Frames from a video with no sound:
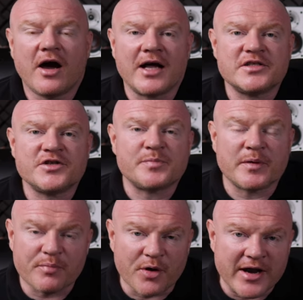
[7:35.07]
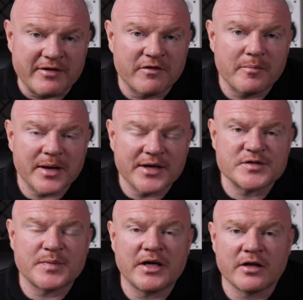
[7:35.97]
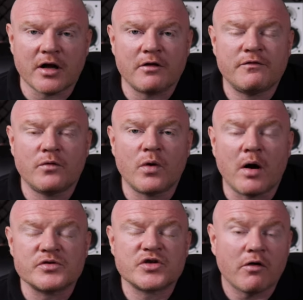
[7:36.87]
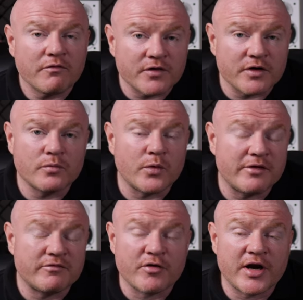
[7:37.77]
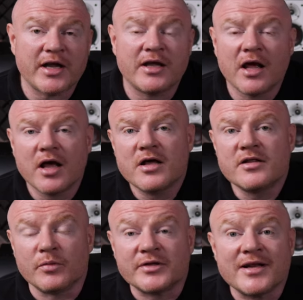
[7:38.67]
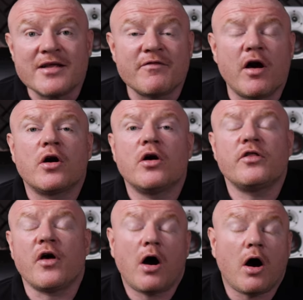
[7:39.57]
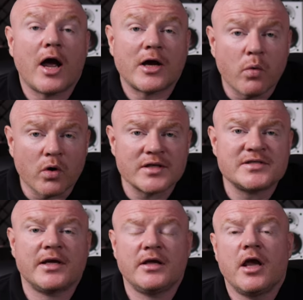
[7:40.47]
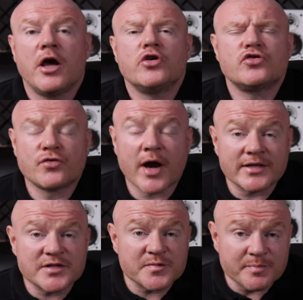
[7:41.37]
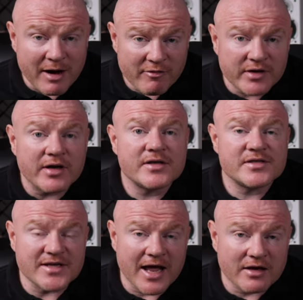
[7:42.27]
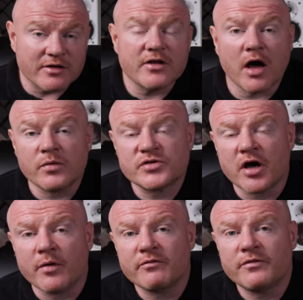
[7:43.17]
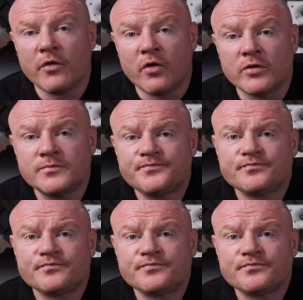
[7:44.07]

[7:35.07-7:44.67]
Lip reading: I had to just be brave, pick a speaker that I thought I was confident with, really, that would deliver the high quality, transparent sound that I was going for.